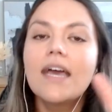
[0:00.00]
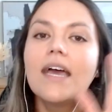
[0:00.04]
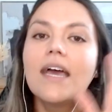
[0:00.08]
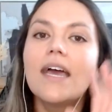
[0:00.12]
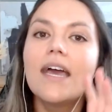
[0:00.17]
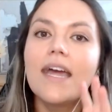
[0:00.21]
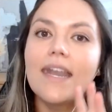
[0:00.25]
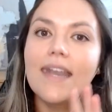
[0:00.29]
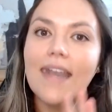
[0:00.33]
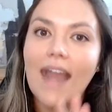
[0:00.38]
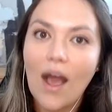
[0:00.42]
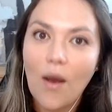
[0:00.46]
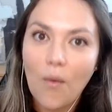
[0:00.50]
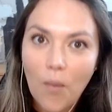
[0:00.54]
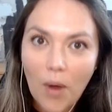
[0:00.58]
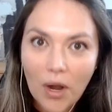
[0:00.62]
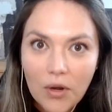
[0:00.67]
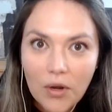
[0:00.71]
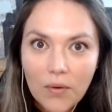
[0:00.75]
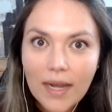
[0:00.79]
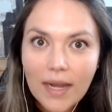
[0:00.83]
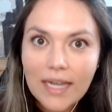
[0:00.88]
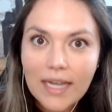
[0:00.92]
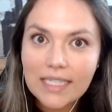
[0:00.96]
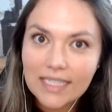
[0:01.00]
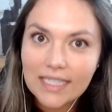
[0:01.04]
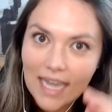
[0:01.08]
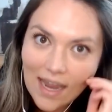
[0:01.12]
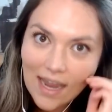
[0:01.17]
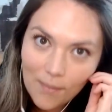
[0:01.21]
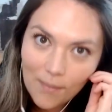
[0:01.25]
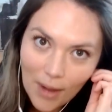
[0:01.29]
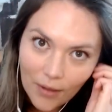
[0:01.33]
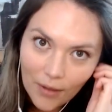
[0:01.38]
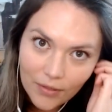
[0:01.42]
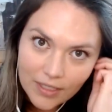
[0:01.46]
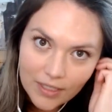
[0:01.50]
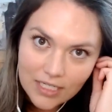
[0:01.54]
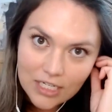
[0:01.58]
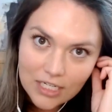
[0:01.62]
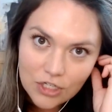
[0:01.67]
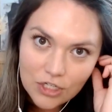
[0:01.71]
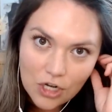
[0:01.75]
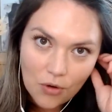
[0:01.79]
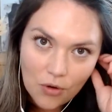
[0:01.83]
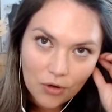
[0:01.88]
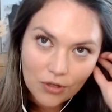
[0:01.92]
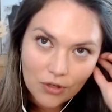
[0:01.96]
Now, what do I say about the
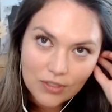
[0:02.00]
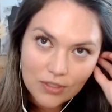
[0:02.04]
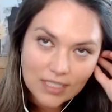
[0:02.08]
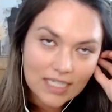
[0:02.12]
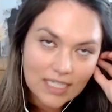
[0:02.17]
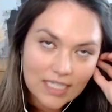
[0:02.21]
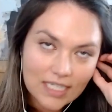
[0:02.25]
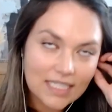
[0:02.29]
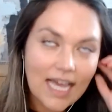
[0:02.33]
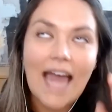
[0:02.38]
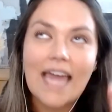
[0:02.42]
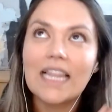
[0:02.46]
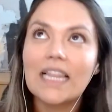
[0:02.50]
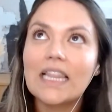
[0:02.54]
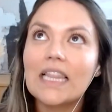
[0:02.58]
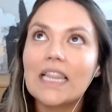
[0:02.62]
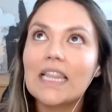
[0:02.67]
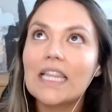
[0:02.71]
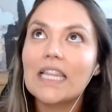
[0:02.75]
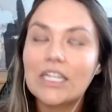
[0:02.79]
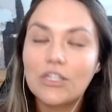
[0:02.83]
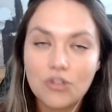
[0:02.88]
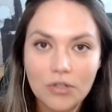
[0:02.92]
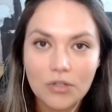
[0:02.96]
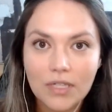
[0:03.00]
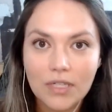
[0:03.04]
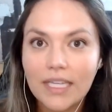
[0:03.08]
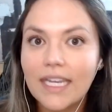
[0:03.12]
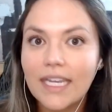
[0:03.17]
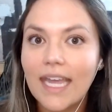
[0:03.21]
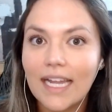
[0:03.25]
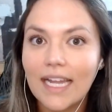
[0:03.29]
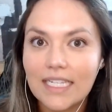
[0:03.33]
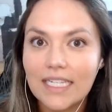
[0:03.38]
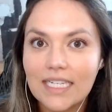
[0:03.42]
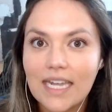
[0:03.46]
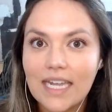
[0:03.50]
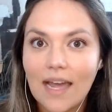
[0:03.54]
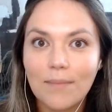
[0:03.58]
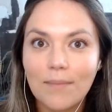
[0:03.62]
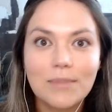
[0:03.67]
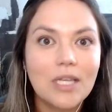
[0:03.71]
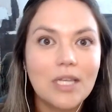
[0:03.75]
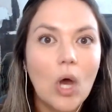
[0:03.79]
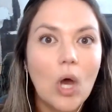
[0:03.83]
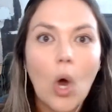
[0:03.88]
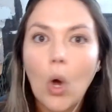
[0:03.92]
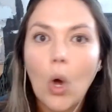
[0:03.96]
Dechokers? Because I literally get DMs
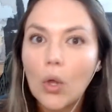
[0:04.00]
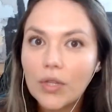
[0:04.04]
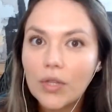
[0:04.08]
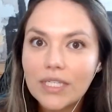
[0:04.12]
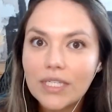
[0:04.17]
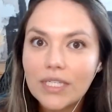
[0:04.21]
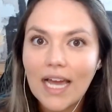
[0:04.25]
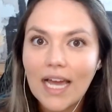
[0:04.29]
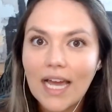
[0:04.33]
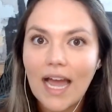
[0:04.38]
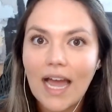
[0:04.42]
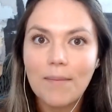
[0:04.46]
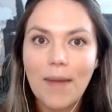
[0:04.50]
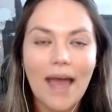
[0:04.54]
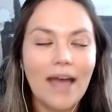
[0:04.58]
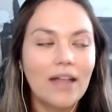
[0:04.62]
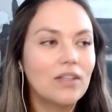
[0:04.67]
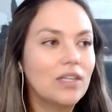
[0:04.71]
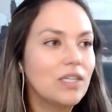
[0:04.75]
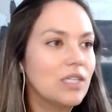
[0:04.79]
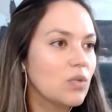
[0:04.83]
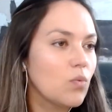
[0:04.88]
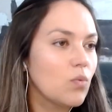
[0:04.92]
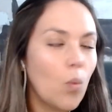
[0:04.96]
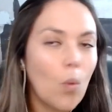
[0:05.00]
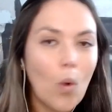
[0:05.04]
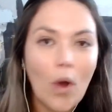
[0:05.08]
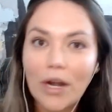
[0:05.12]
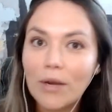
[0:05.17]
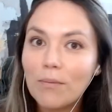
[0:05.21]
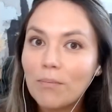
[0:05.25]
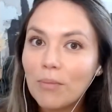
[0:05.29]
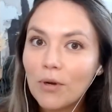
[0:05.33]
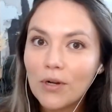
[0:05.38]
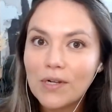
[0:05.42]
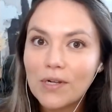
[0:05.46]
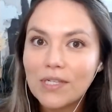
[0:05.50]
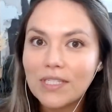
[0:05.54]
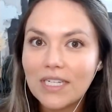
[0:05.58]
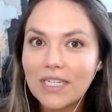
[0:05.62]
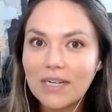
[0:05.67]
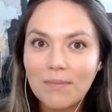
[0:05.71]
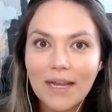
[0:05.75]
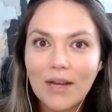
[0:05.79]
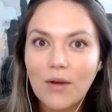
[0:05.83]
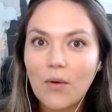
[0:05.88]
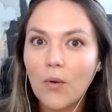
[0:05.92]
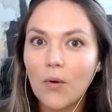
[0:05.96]
all the time. At least one person in
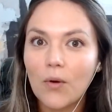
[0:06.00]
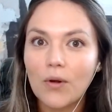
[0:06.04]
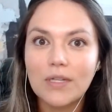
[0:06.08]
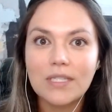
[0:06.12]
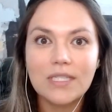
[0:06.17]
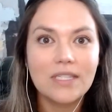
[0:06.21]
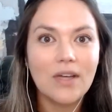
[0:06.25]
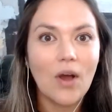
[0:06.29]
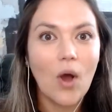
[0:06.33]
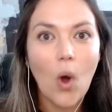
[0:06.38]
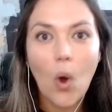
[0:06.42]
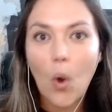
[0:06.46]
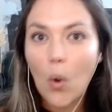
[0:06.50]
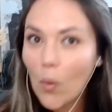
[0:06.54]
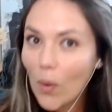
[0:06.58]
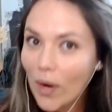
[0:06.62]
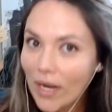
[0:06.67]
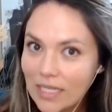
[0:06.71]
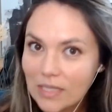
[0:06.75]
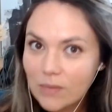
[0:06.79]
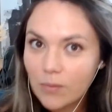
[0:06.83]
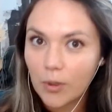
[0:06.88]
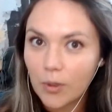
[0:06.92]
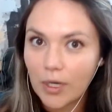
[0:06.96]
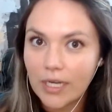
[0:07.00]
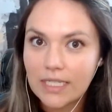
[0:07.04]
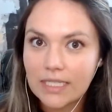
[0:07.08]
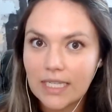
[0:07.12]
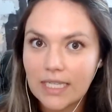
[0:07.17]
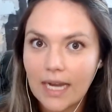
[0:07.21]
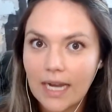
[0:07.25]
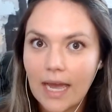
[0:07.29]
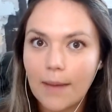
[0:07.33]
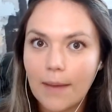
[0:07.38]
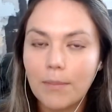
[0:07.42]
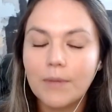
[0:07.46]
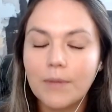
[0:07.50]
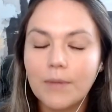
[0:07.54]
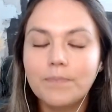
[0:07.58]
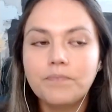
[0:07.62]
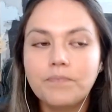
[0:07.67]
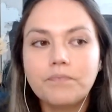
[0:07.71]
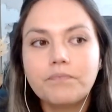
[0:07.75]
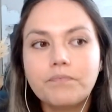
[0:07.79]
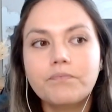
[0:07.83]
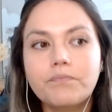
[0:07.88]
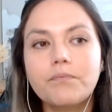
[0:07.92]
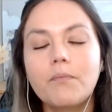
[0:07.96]
my course always brings it up.
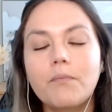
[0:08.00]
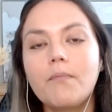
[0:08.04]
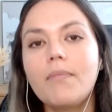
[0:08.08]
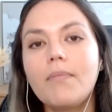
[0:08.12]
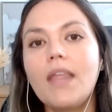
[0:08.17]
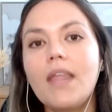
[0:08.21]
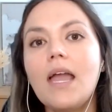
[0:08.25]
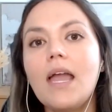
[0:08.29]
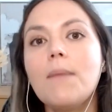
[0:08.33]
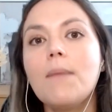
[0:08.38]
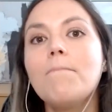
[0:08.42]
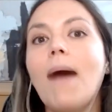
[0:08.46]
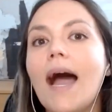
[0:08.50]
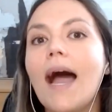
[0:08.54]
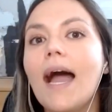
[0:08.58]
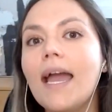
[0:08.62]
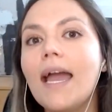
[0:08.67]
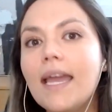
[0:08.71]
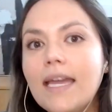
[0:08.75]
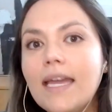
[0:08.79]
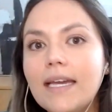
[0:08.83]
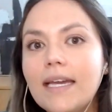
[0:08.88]
My